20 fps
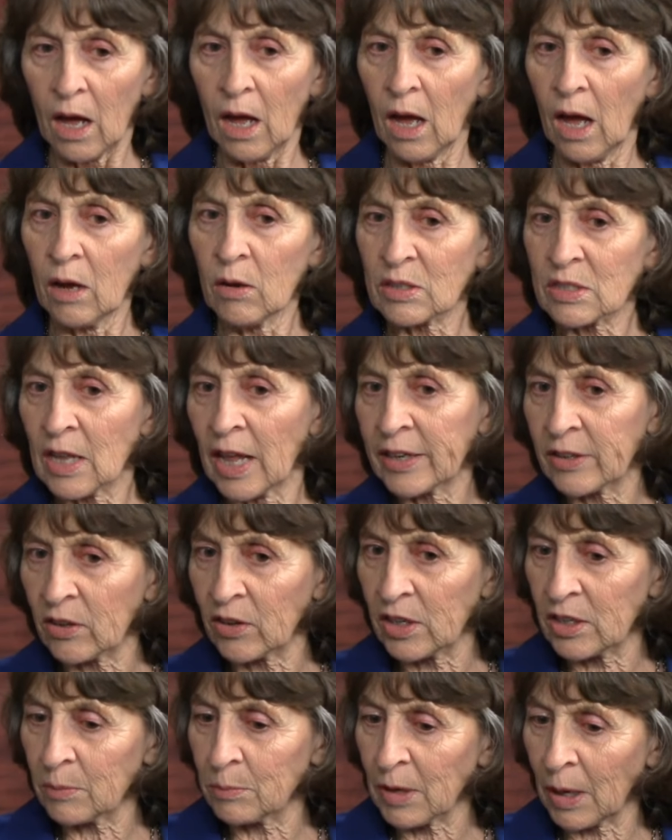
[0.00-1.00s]
it was like
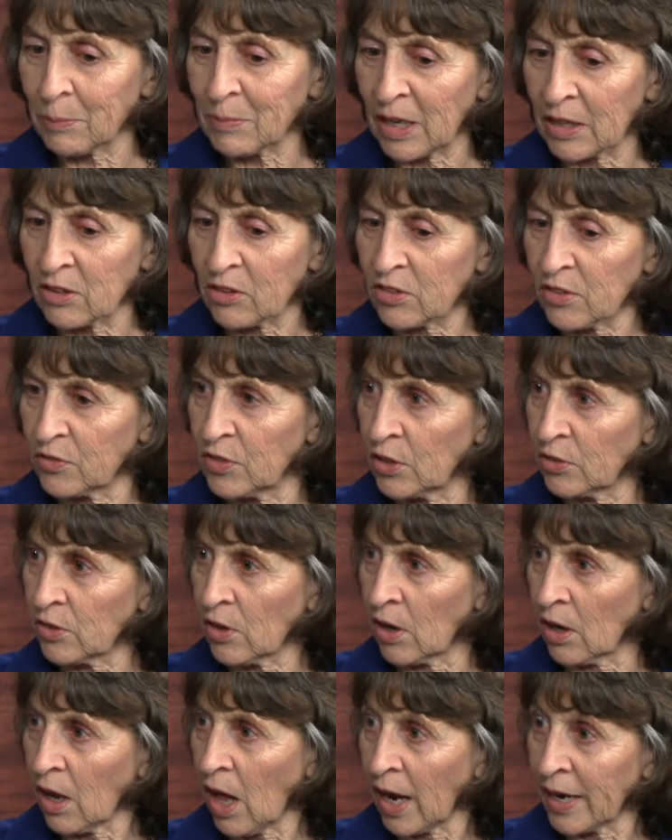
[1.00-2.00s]
going to my mother's
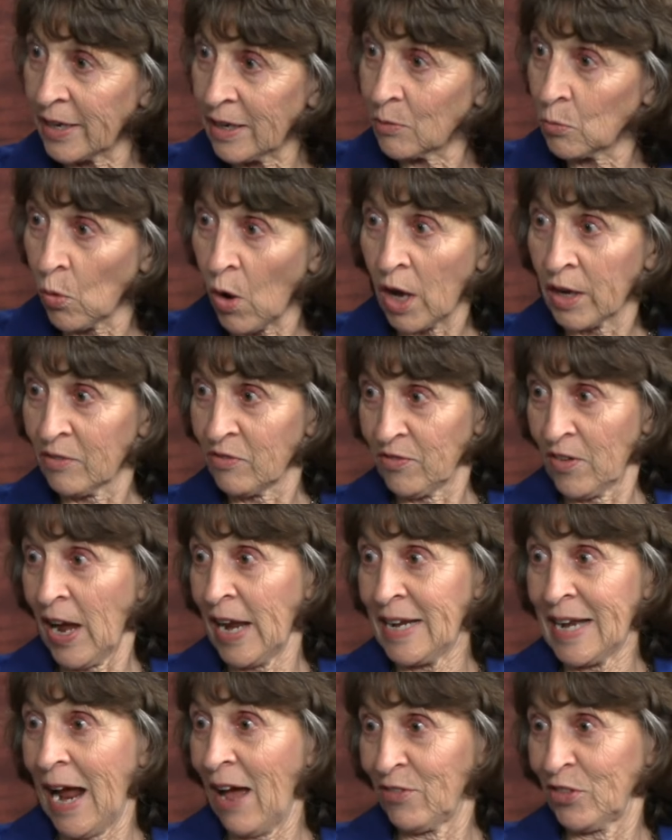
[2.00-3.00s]
funeral. I didn't want to
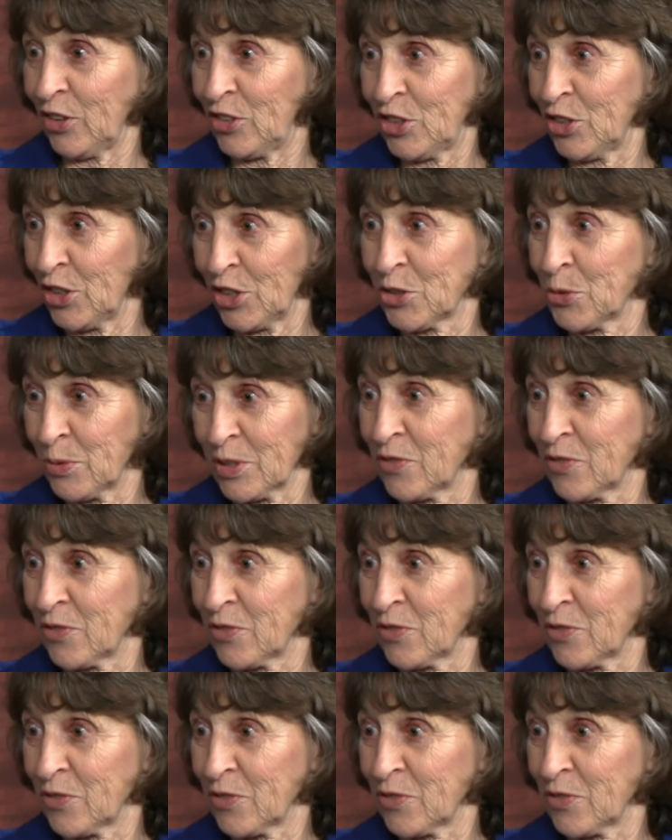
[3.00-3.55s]
find out the church was